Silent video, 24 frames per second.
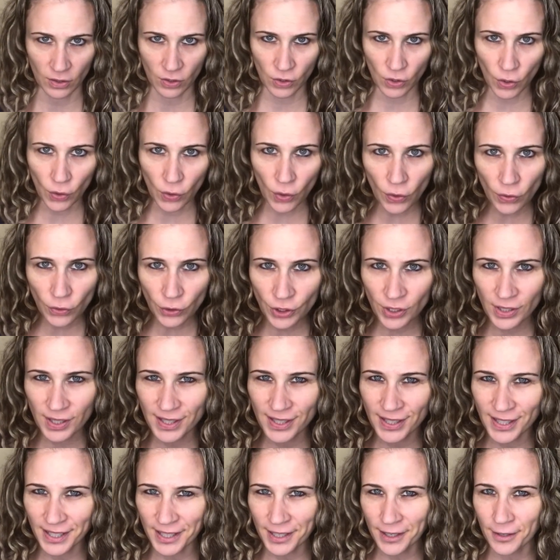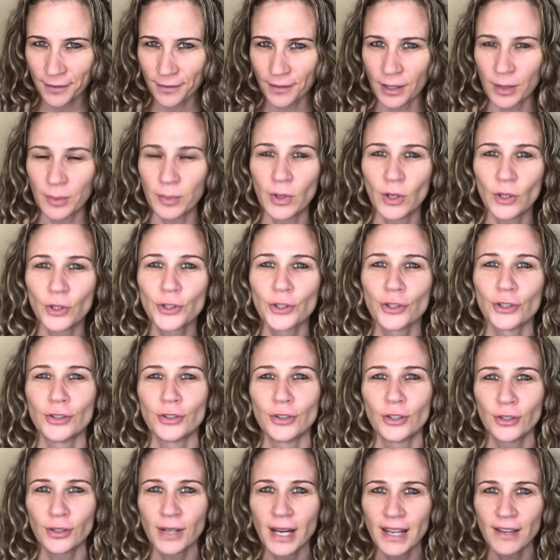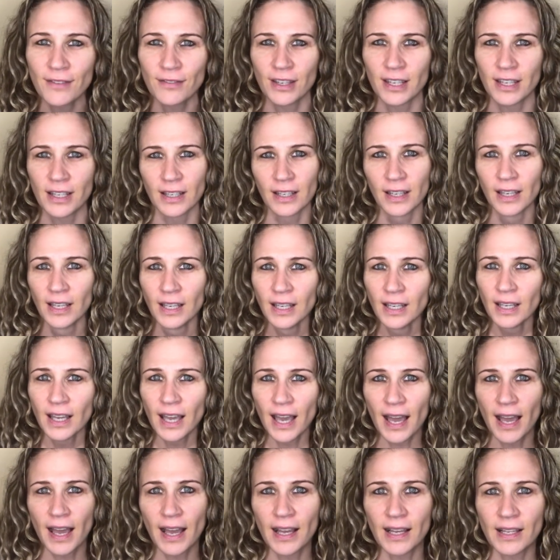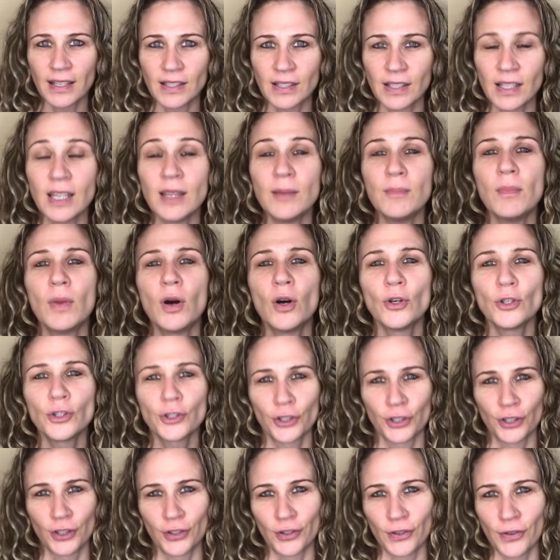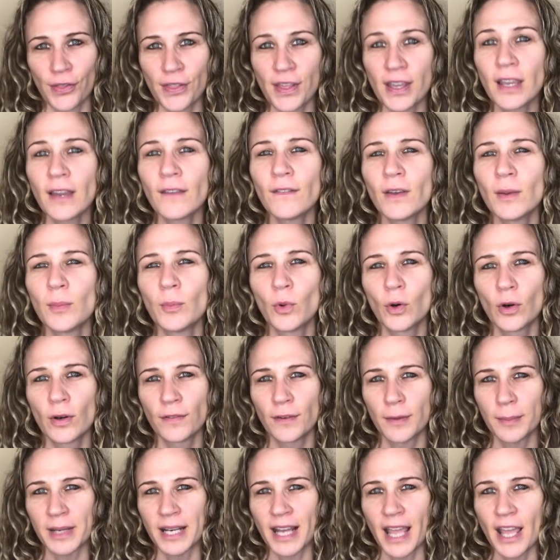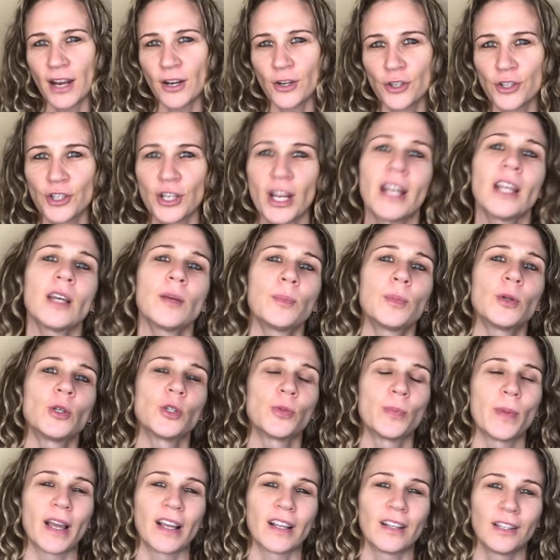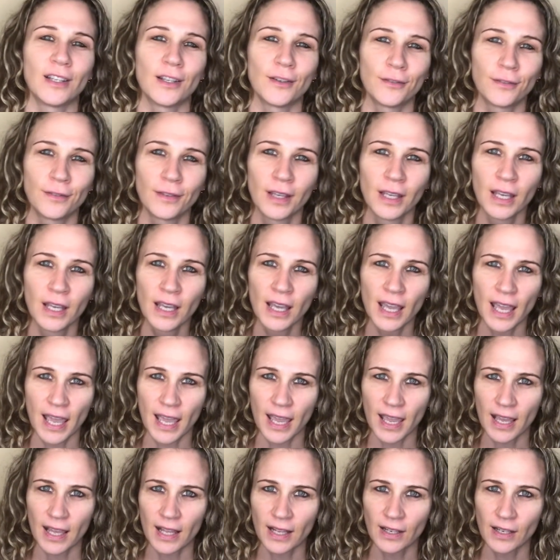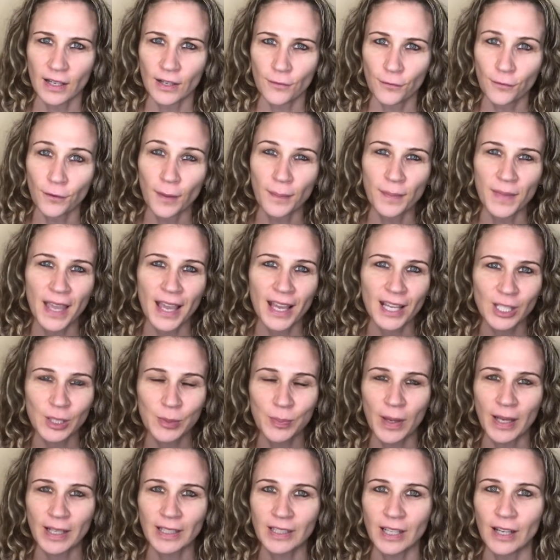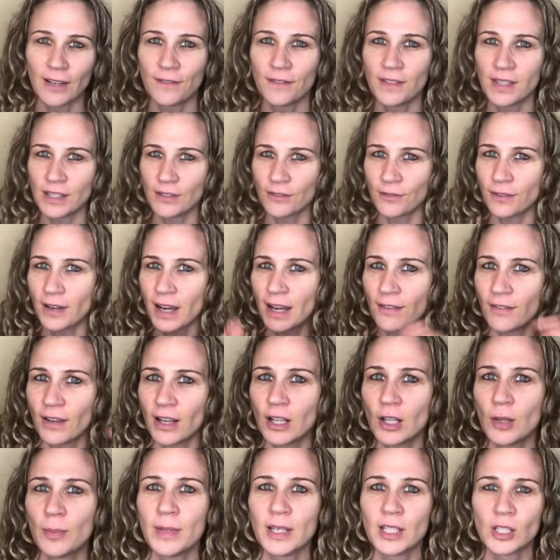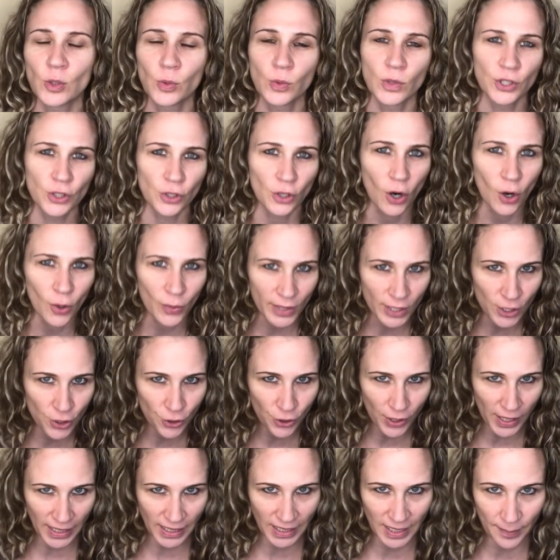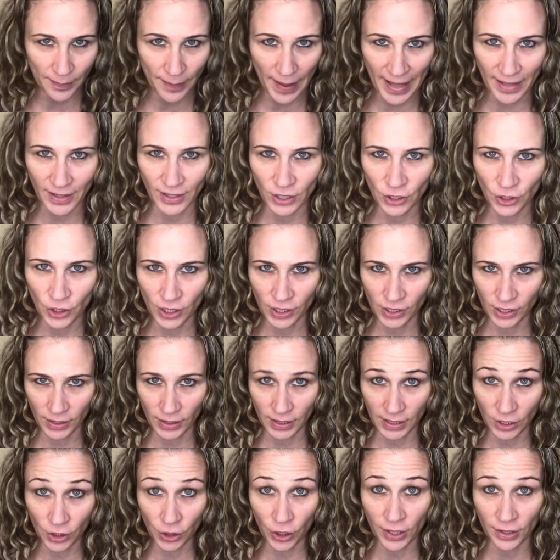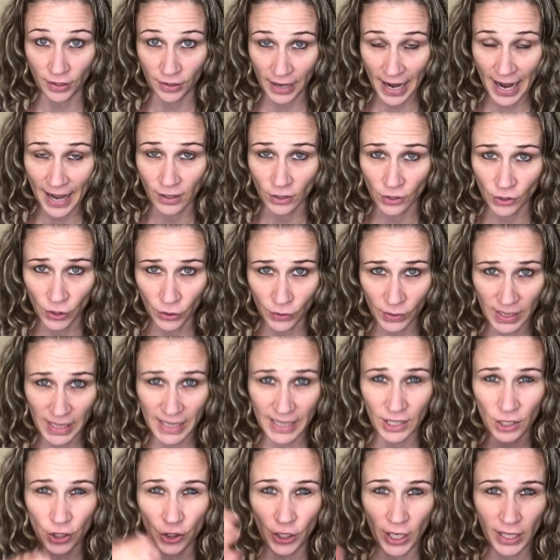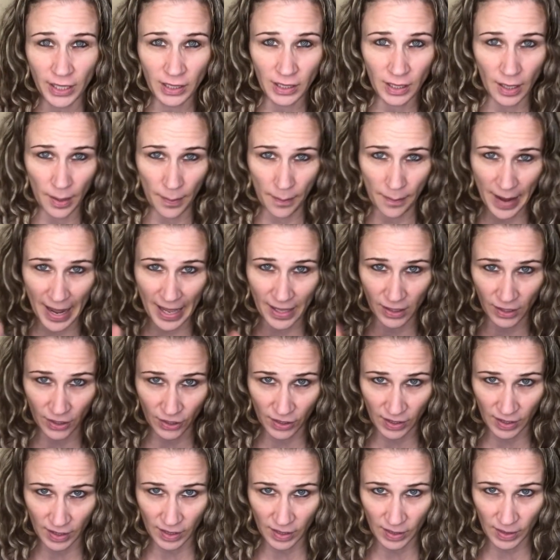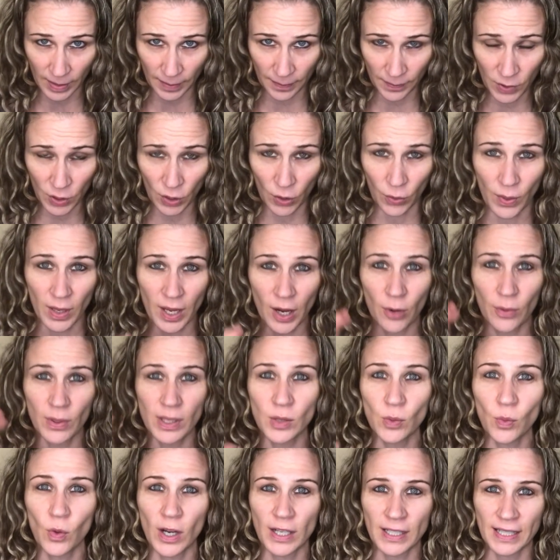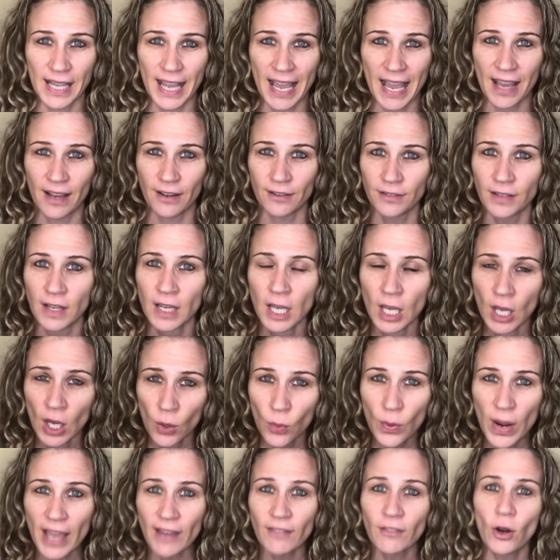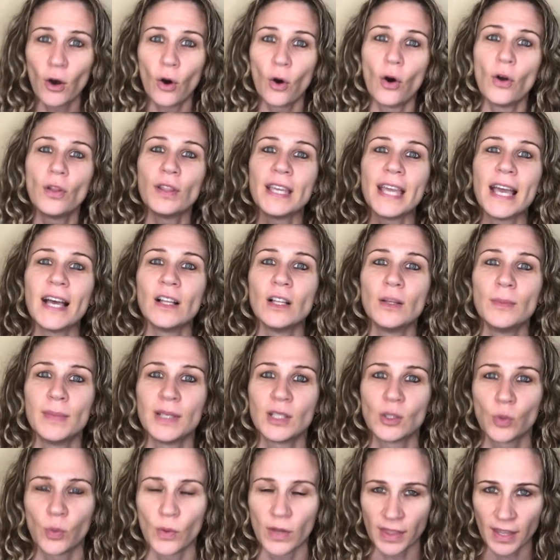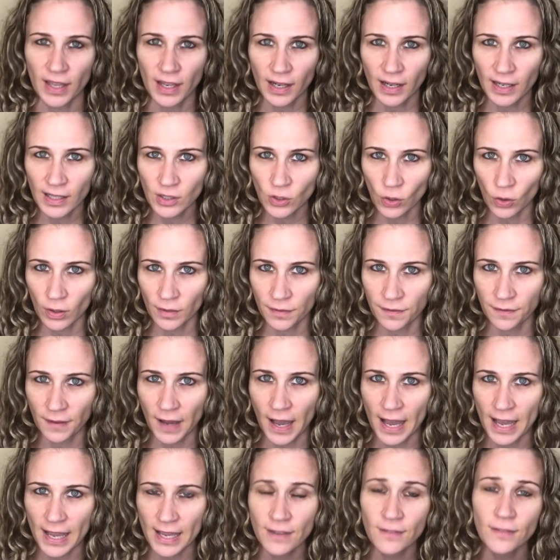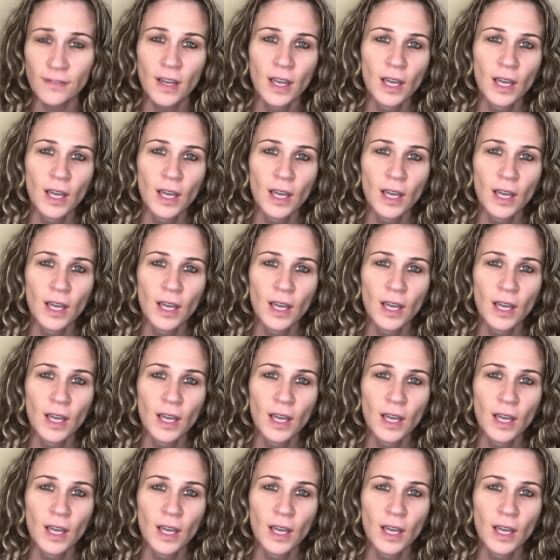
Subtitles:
So don't just think of an emotional craving as emotional. Think of it more from an energetic perspective and from the aspect of these 5 elements, which are always trying to balance each other out. So it's like a check and balance system. So we always want to we have all the elements within us, all 5.